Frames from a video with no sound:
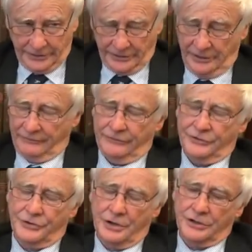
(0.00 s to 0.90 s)
the
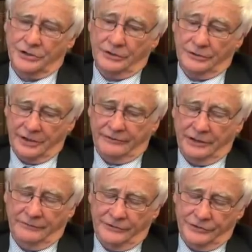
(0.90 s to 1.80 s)
infrastructure, the
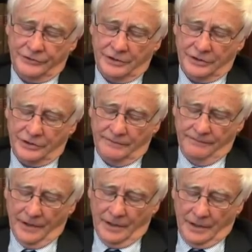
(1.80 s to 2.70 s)
traffic infrastructure.
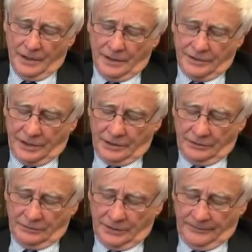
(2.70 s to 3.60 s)

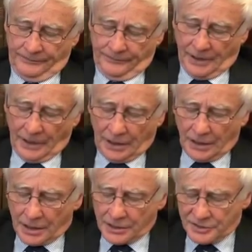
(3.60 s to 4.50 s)
So
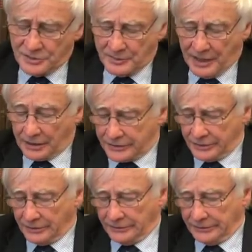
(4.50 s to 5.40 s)
I suspect,
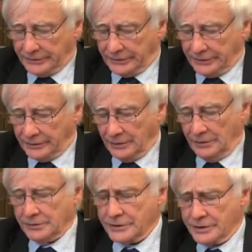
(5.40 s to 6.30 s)
in the
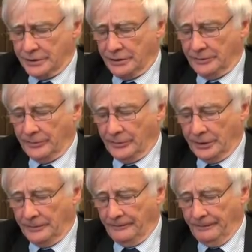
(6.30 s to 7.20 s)
long term,
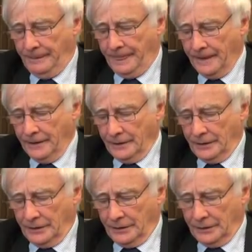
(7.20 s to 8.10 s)

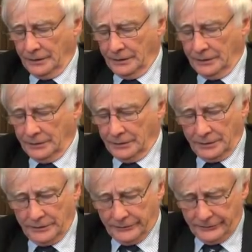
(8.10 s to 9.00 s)

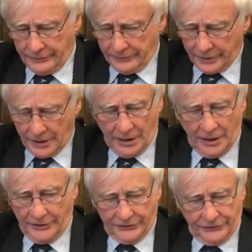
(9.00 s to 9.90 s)
the
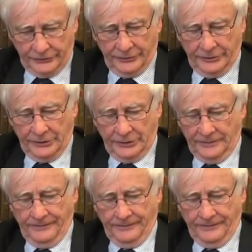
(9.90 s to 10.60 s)
cars and